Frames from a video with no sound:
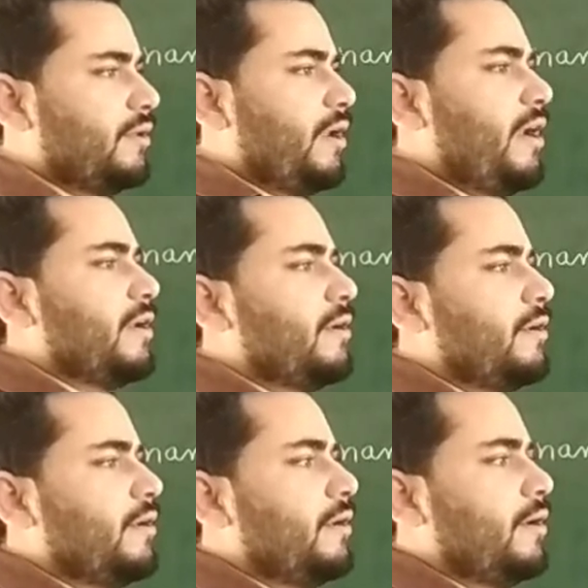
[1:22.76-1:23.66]
right?
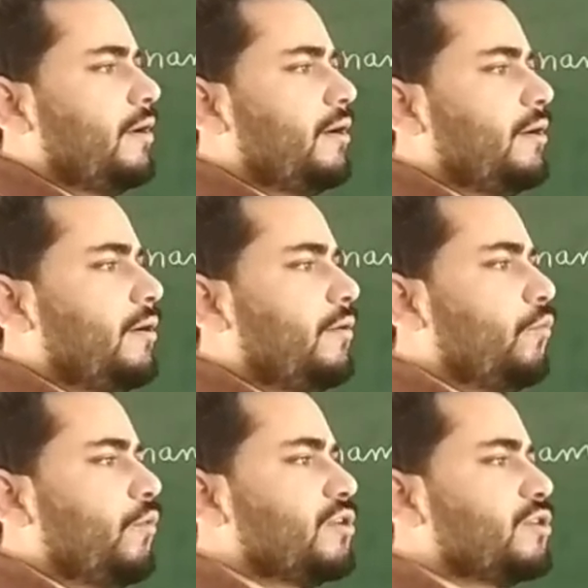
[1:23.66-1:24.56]

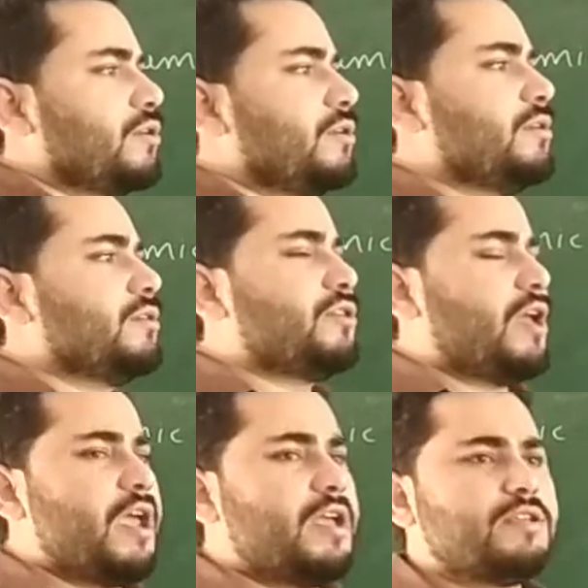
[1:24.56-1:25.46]
Which
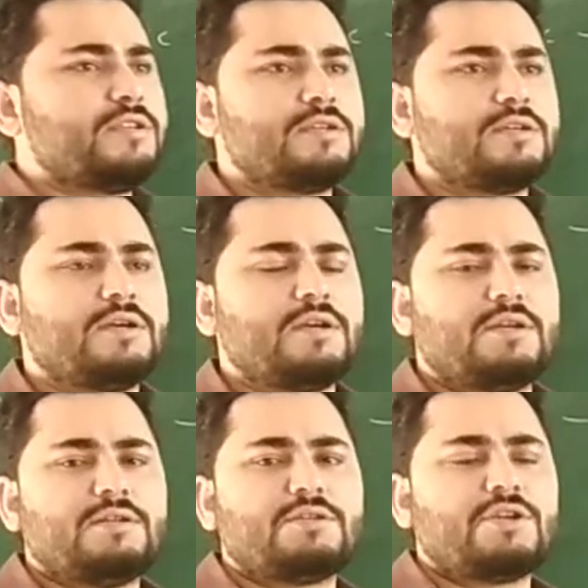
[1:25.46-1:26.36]
change
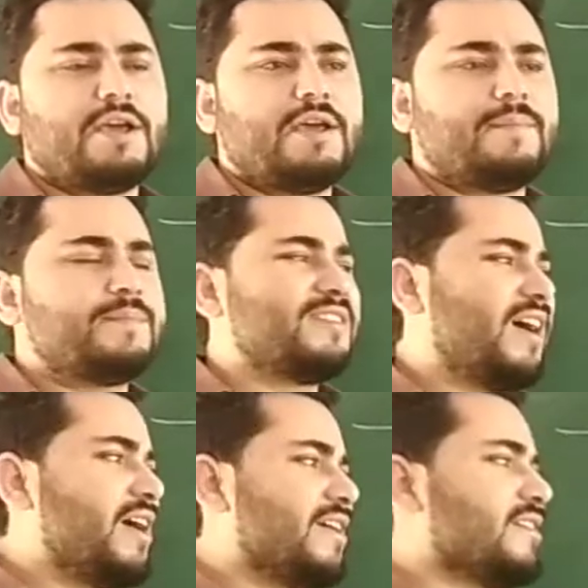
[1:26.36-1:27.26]
in shape,
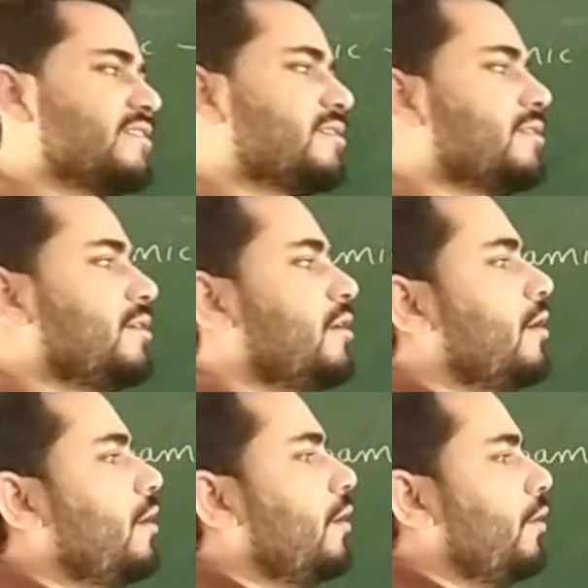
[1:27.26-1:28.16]
size,
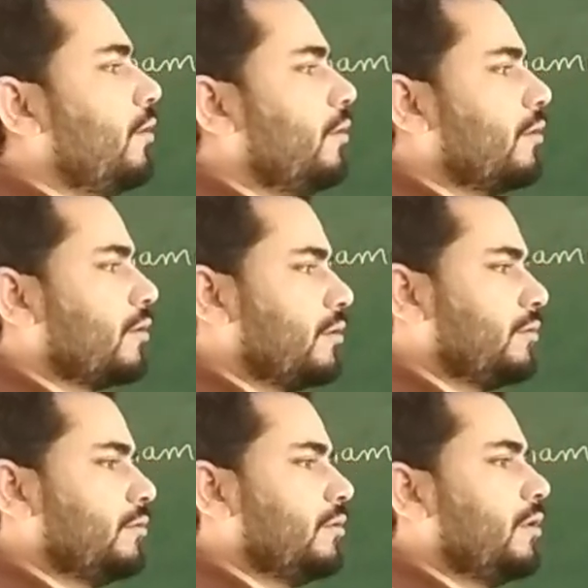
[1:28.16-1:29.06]

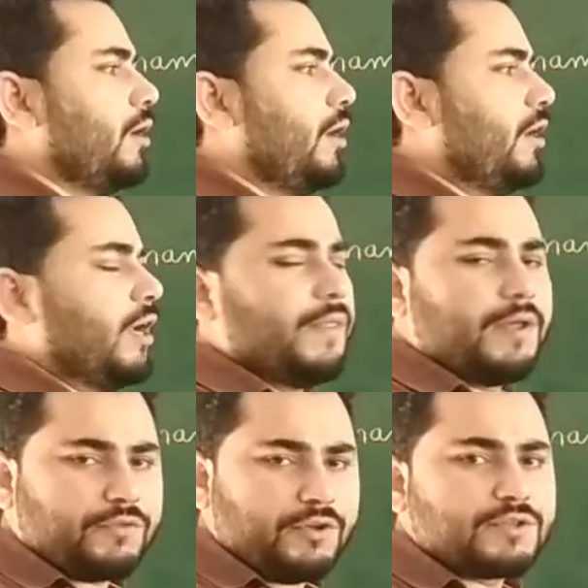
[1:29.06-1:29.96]
or in
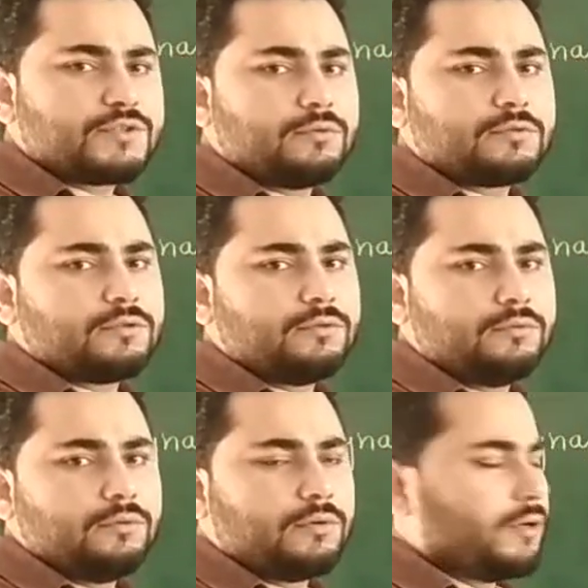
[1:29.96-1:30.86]
other things
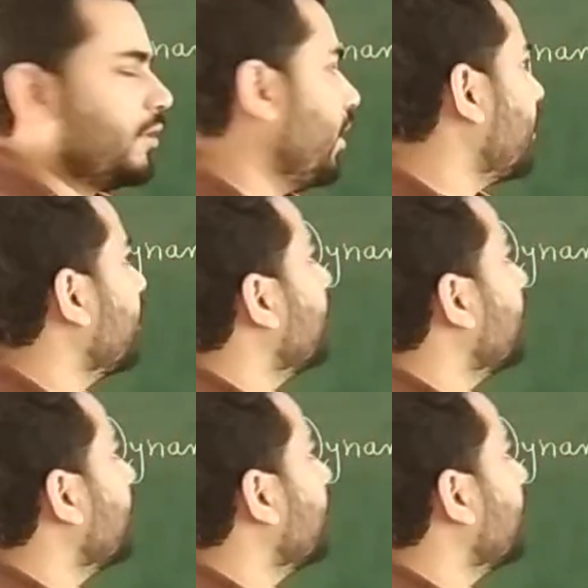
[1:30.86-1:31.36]
also, right?